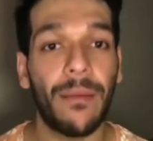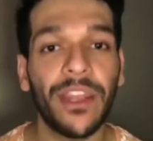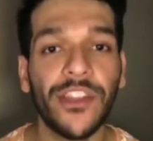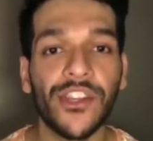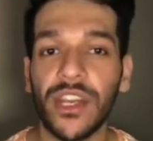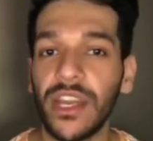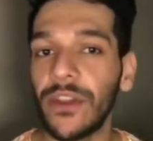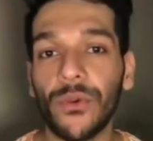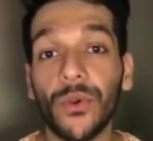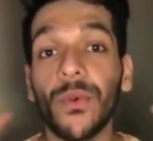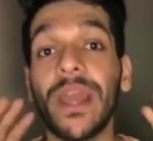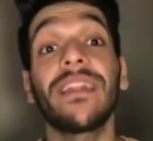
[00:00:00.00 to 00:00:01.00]
I'm an engineer, I
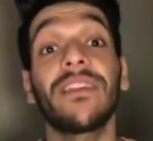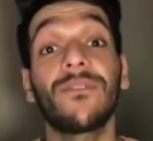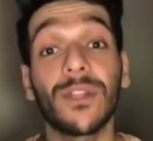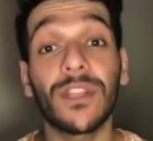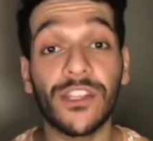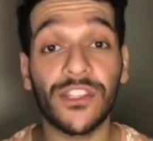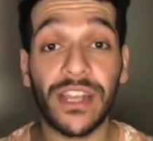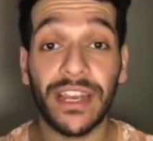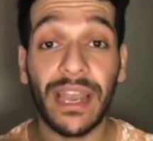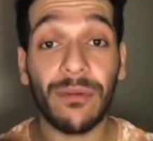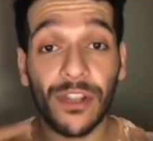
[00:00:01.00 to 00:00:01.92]
don't do anything worth engineering.